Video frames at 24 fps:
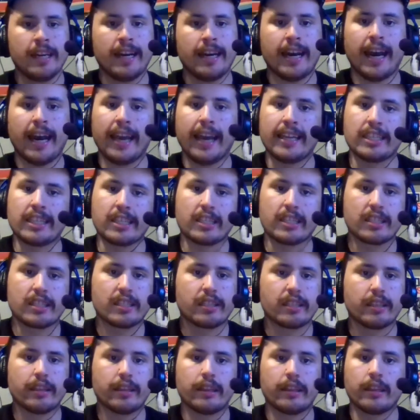I
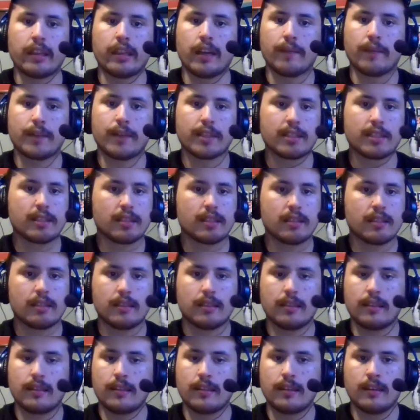just love it.
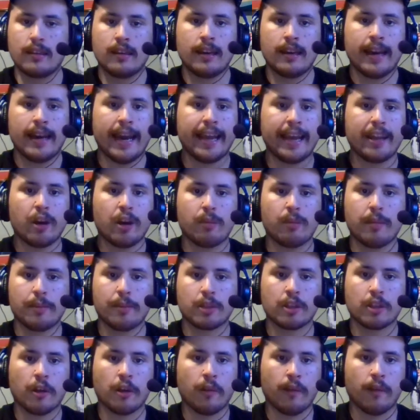I know people
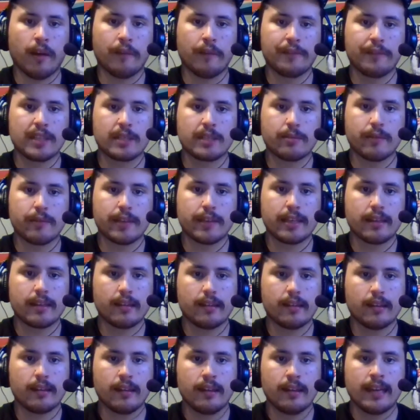don't love this movie,
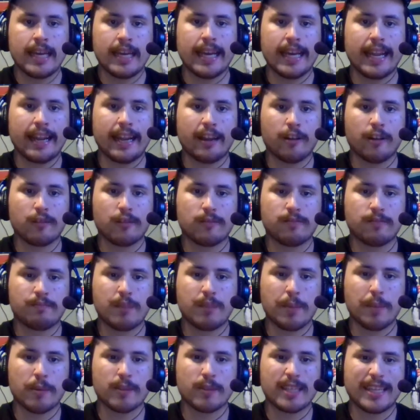and I know
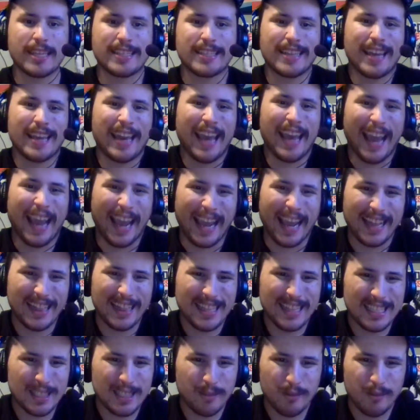people tend to hate
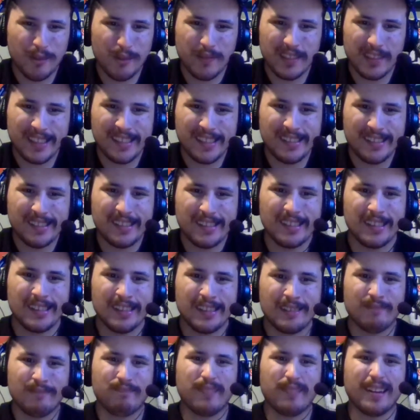this movie,
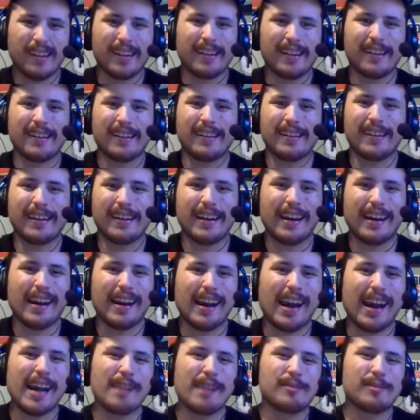but
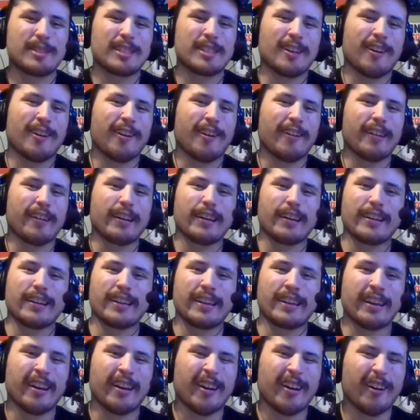I'm sorry.
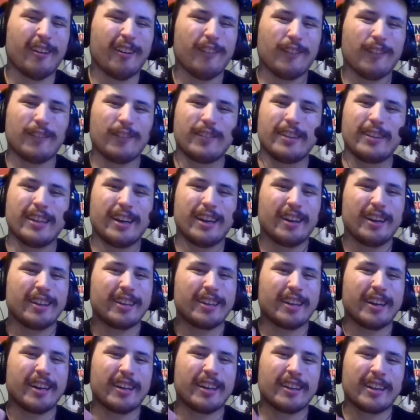No. No,
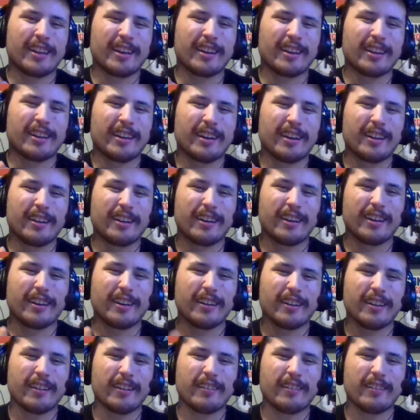no, no, no, no, no.